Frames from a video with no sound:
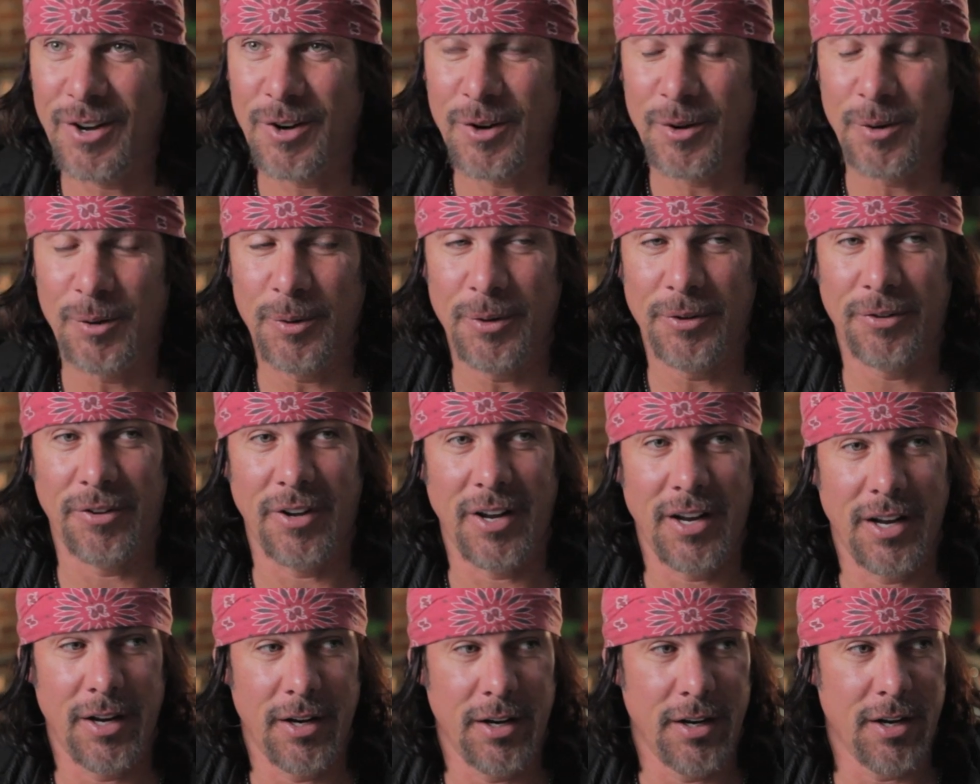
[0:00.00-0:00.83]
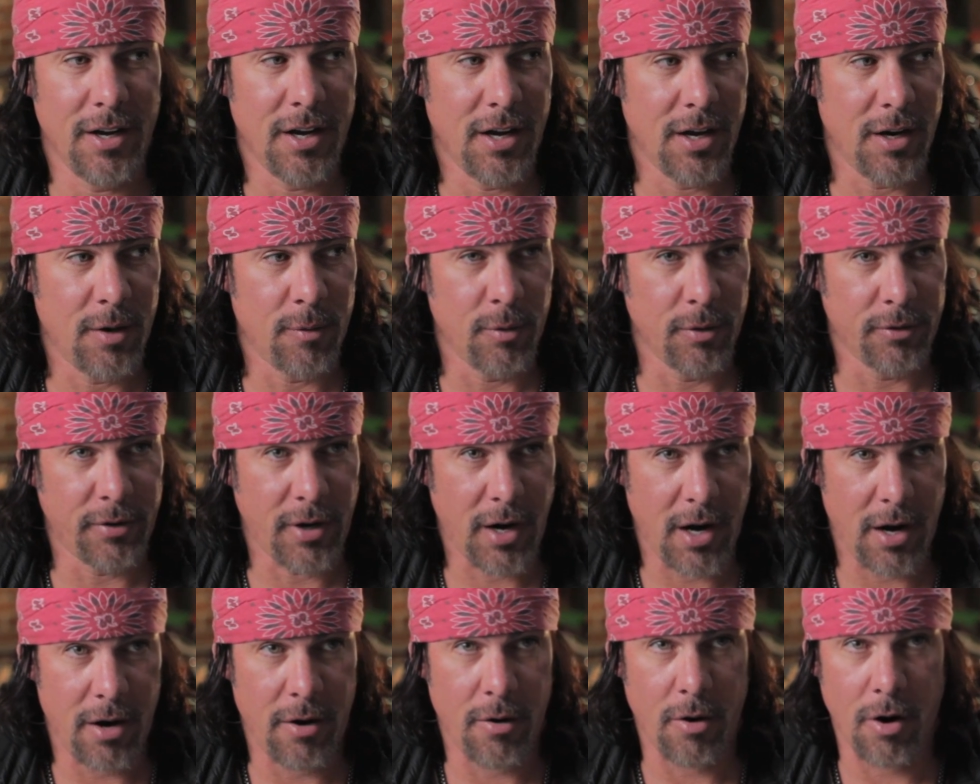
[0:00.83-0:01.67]
know, who is a
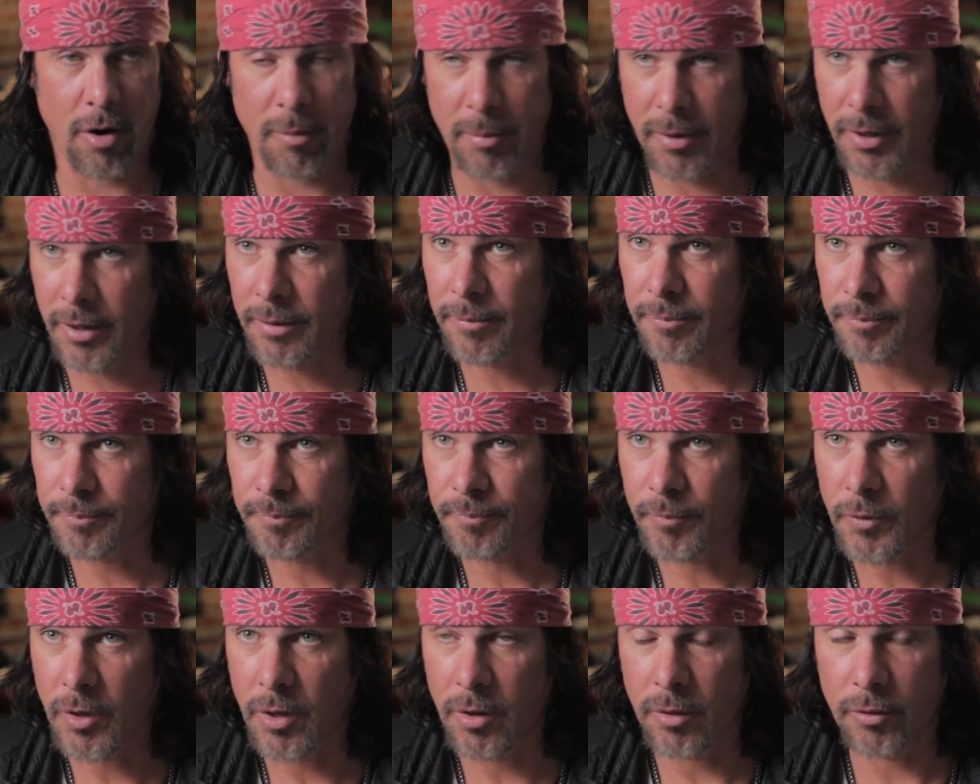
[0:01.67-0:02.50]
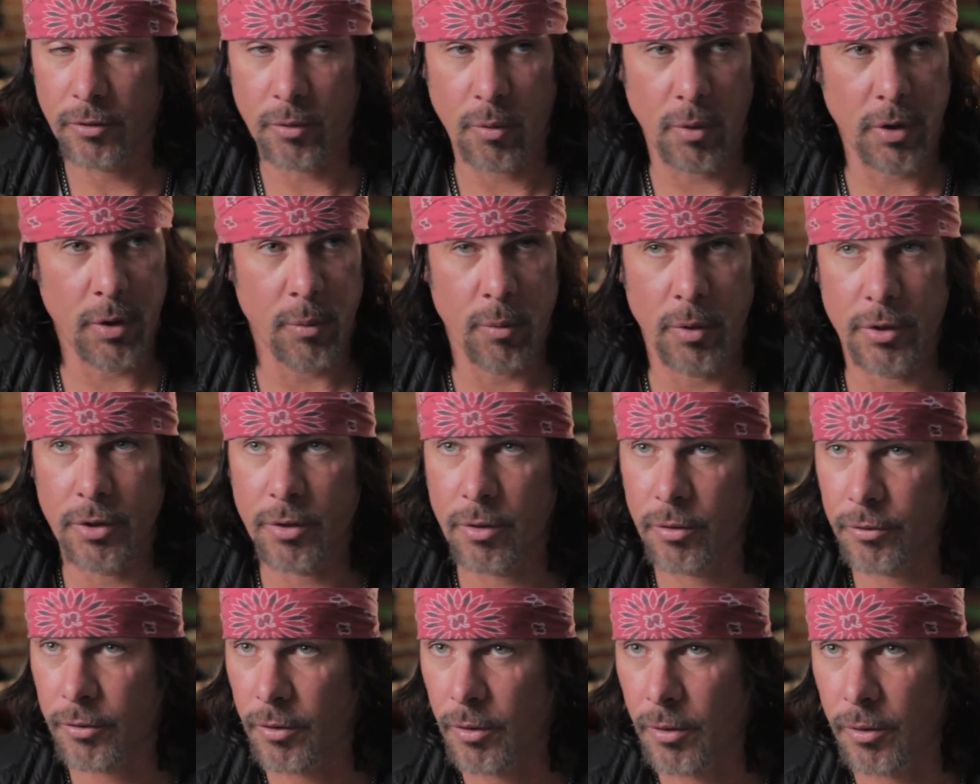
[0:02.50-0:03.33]
retired Army, you know, 21
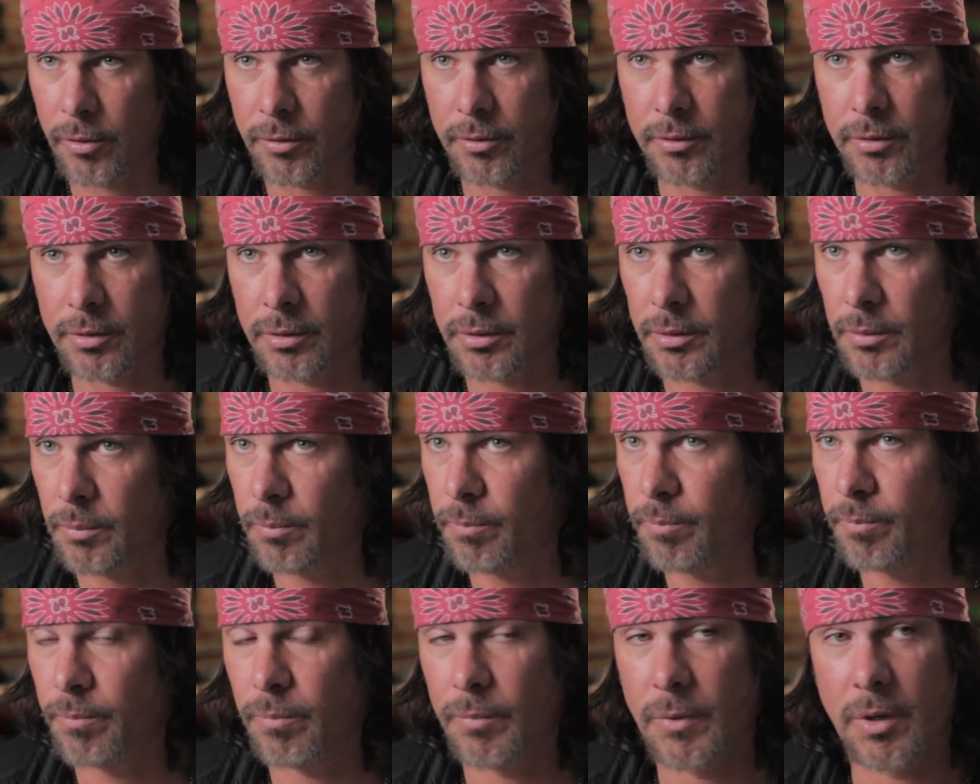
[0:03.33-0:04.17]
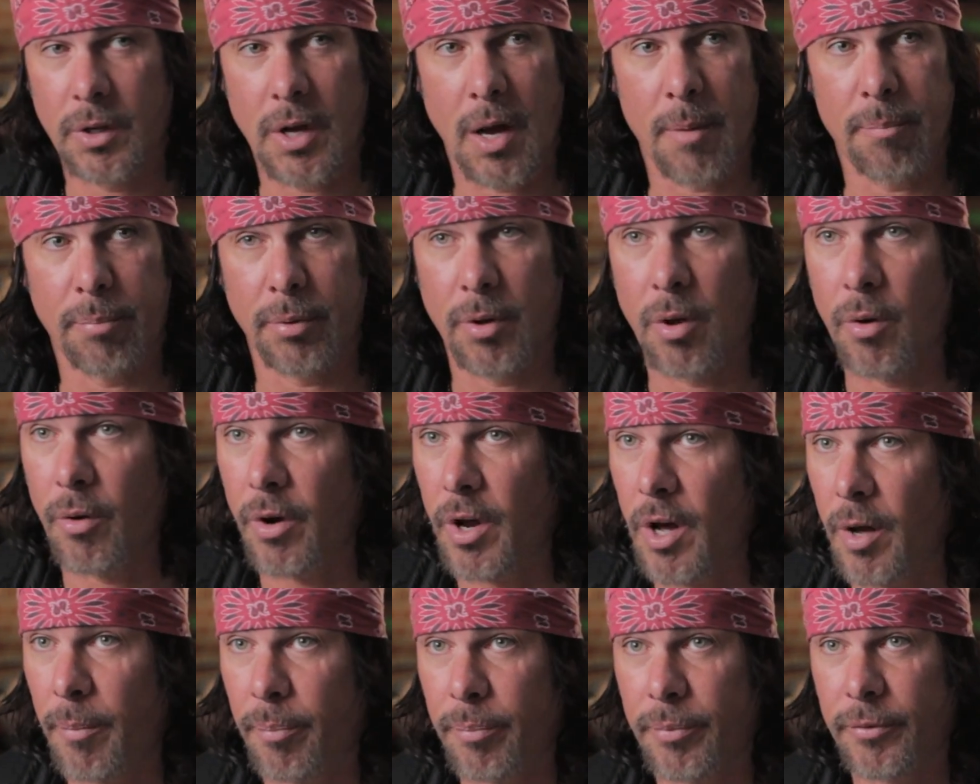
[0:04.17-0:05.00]
years old, got blown
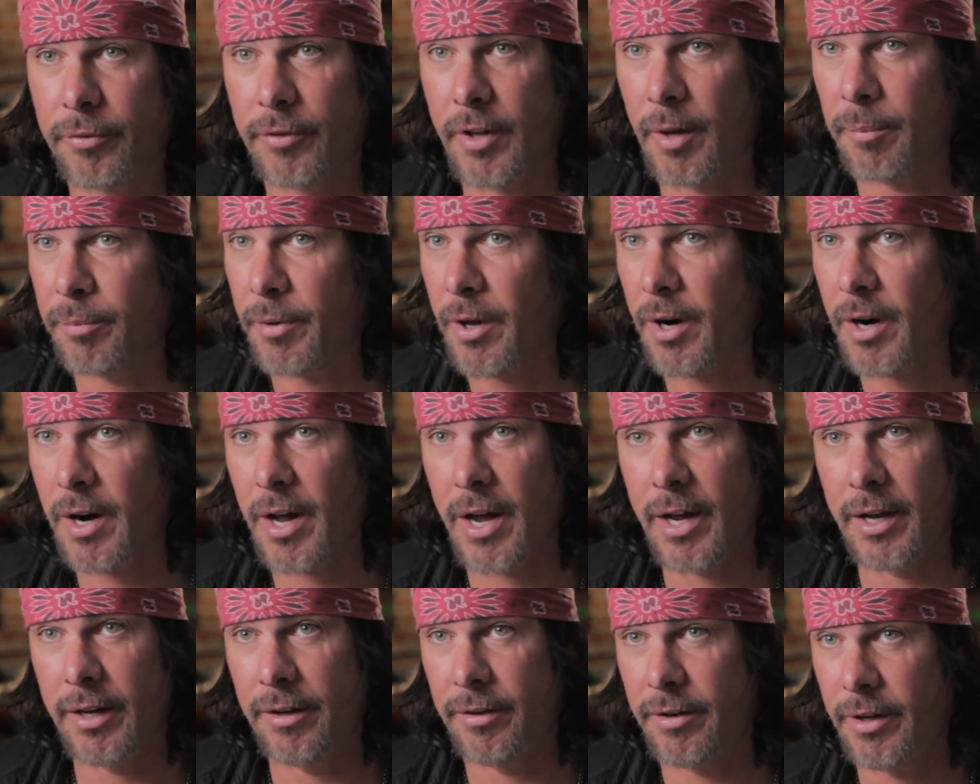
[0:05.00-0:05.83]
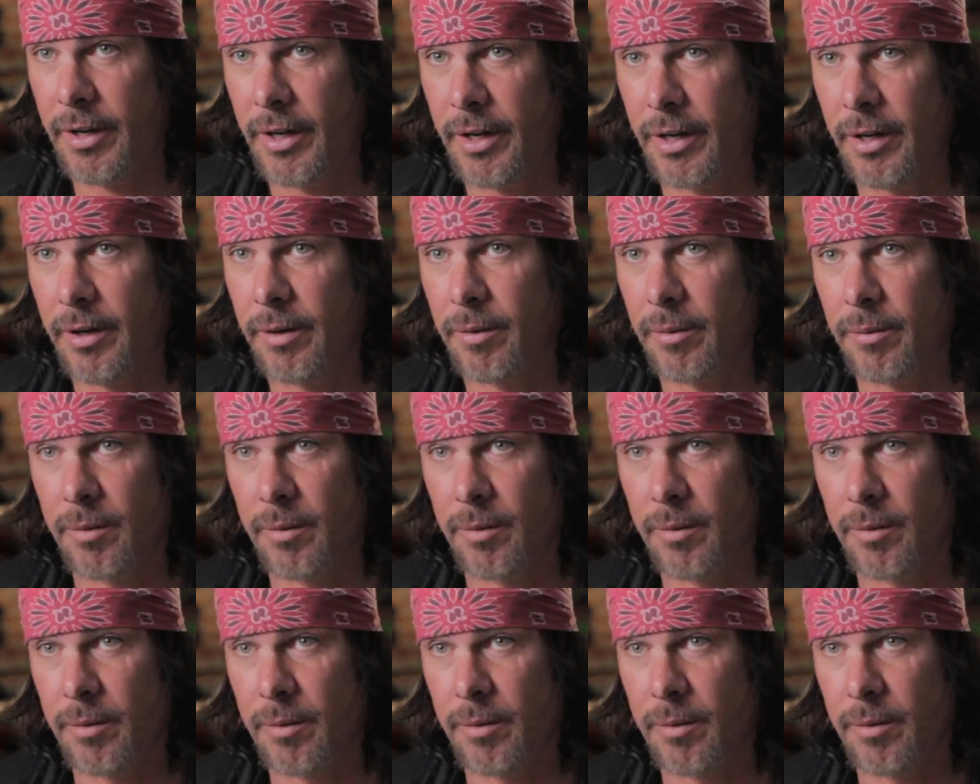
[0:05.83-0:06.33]
up, stepped on an IED,